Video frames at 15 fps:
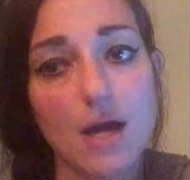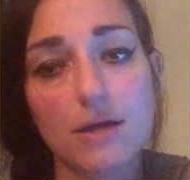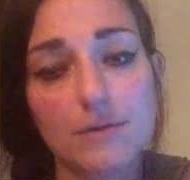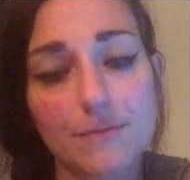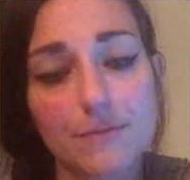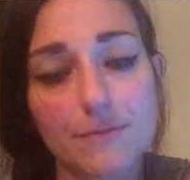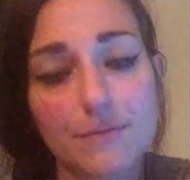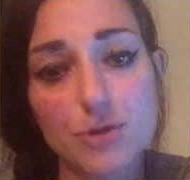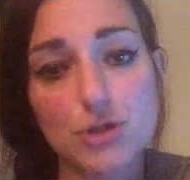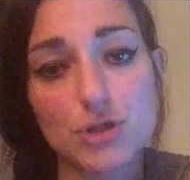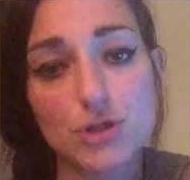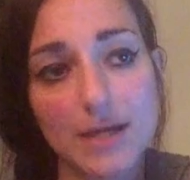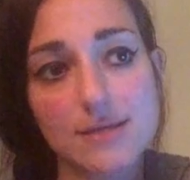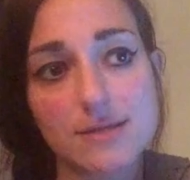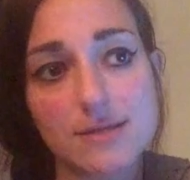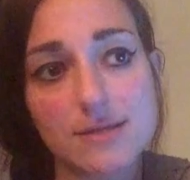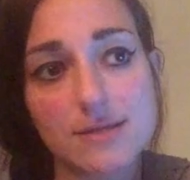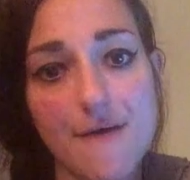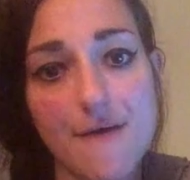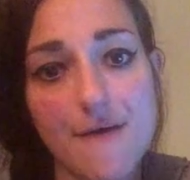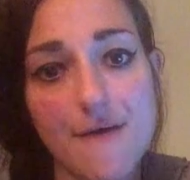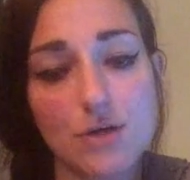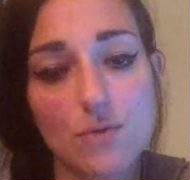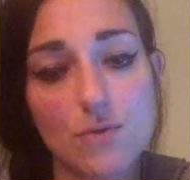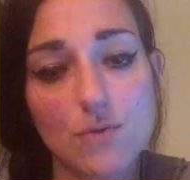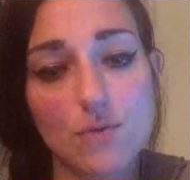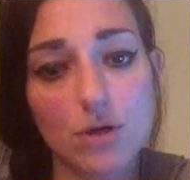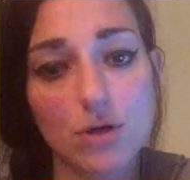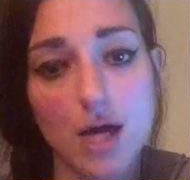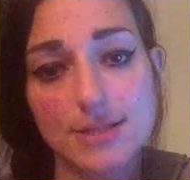Our membership liaison officer
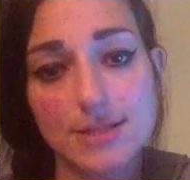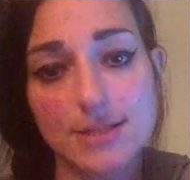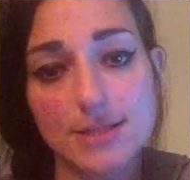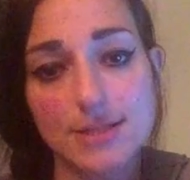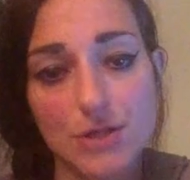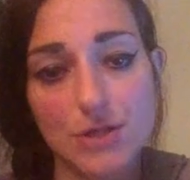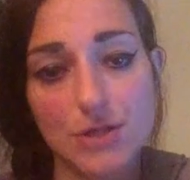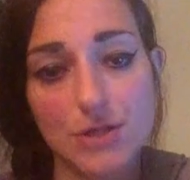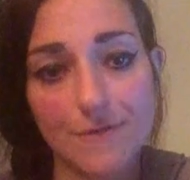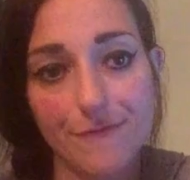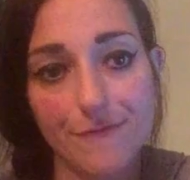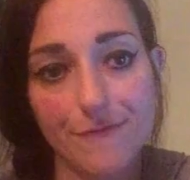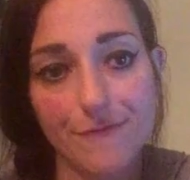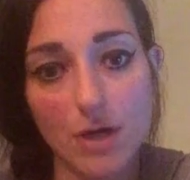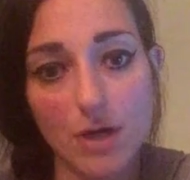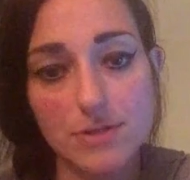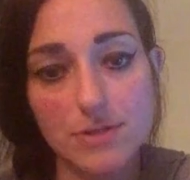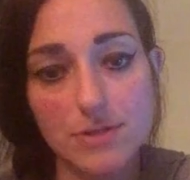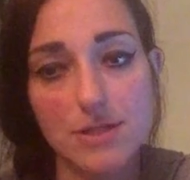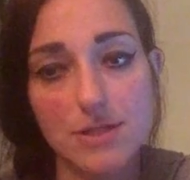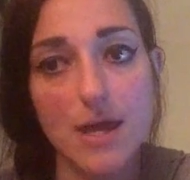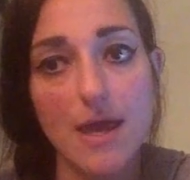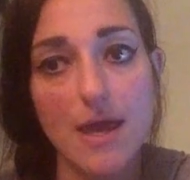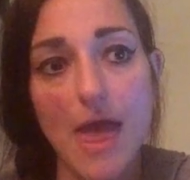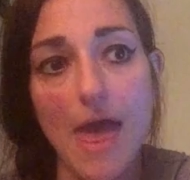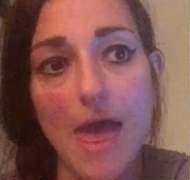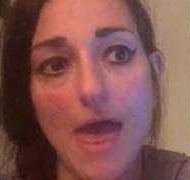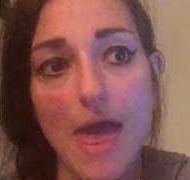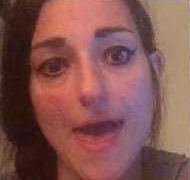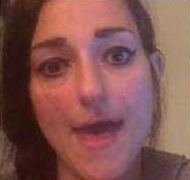will contact you for the photos,
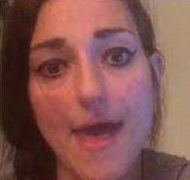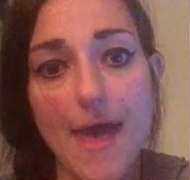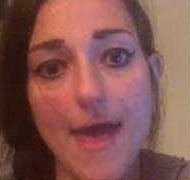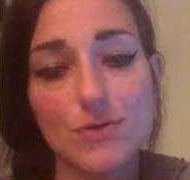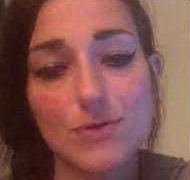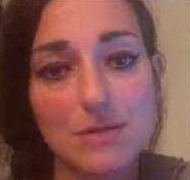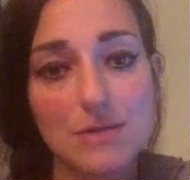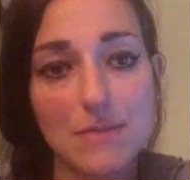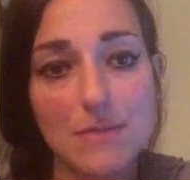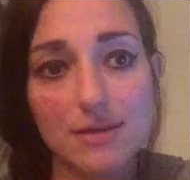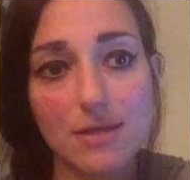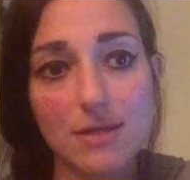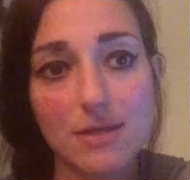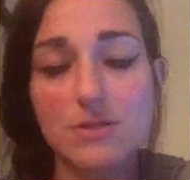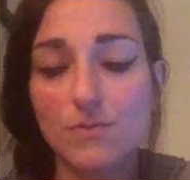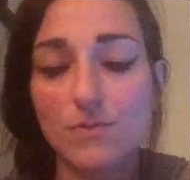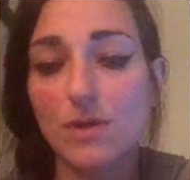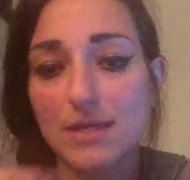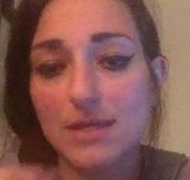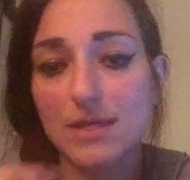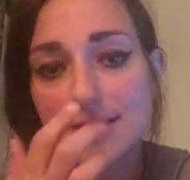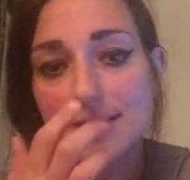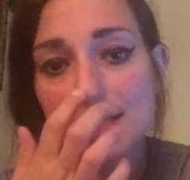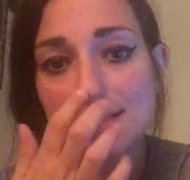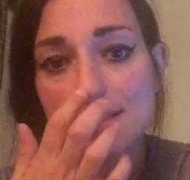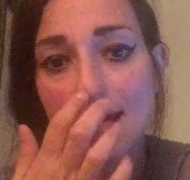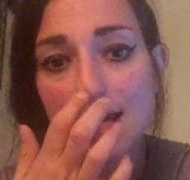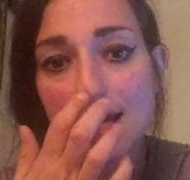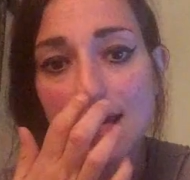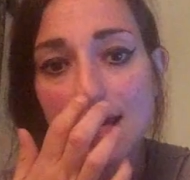and you submit those, and within
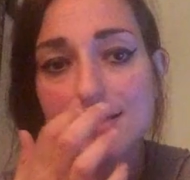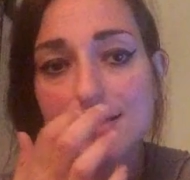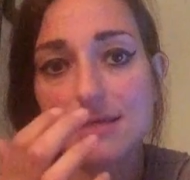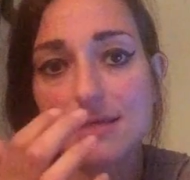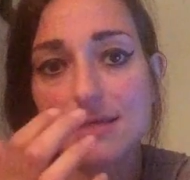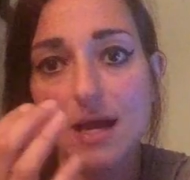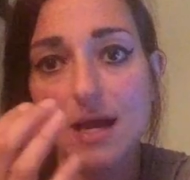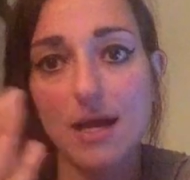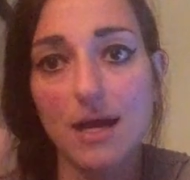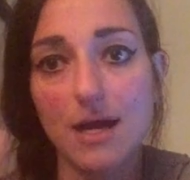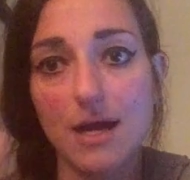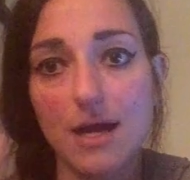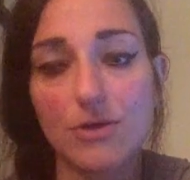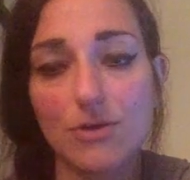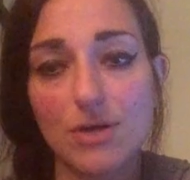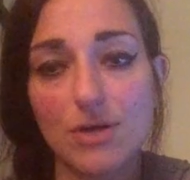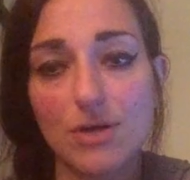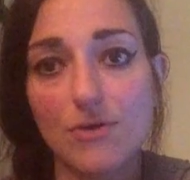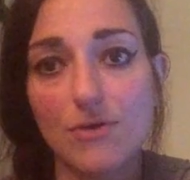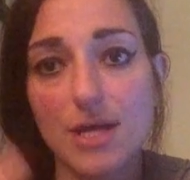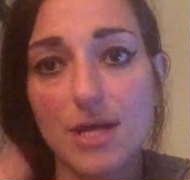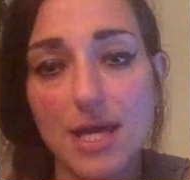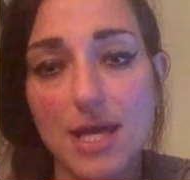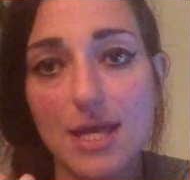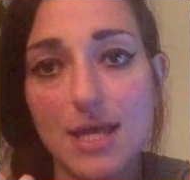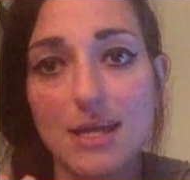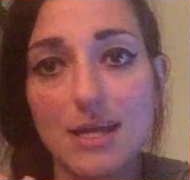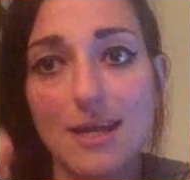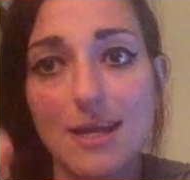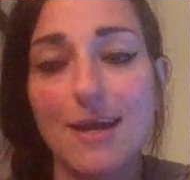10 days, you're either
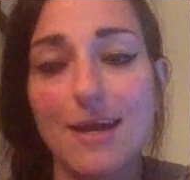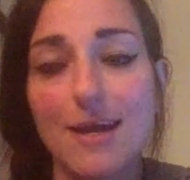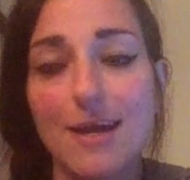in